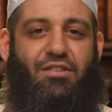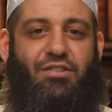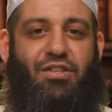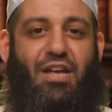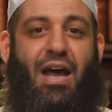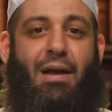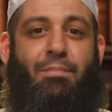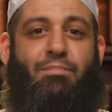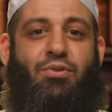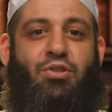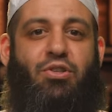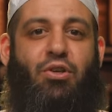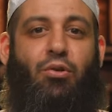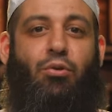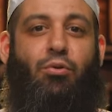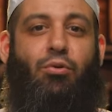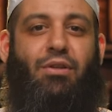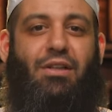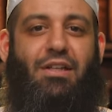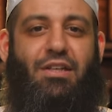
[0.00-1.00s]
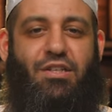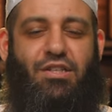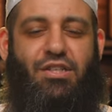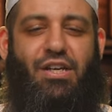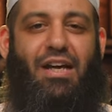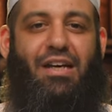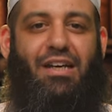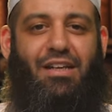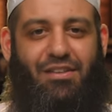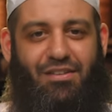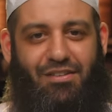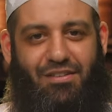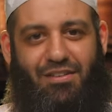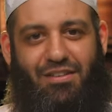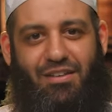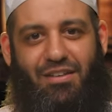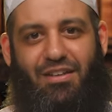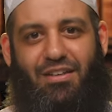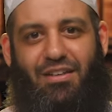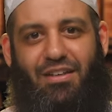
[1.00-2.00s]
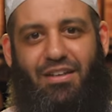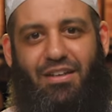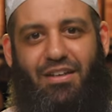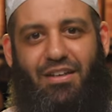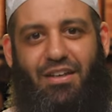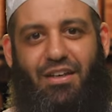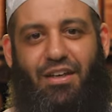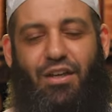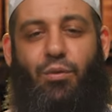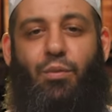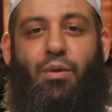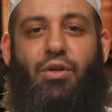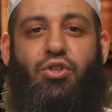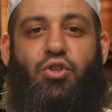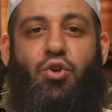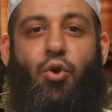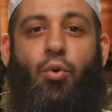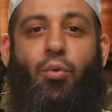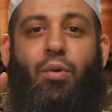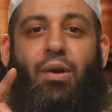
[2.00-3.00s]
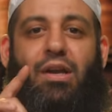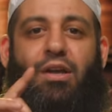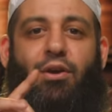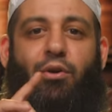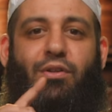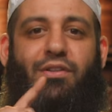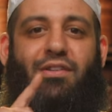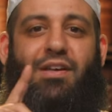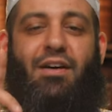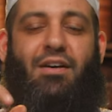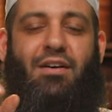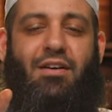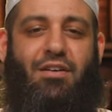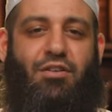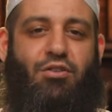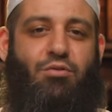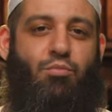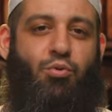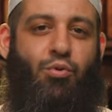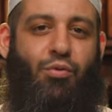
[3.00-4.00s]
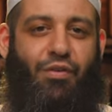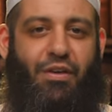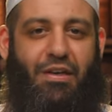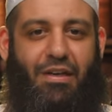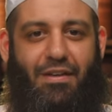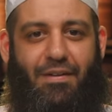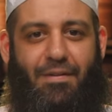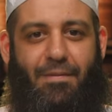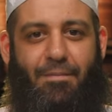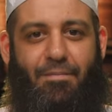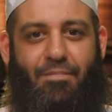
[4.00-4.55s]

is absolutely silent, in which only your tongue is moving,